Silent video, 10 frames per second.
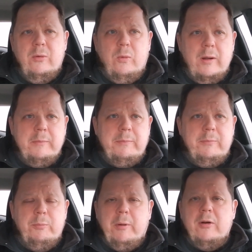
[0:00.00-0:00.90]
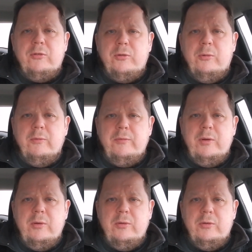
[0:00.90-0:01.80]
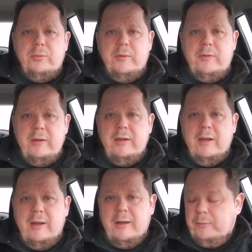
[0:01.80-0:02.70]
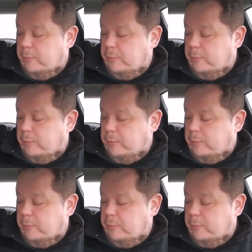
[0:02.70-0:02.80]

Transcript: one Barstool reviews with the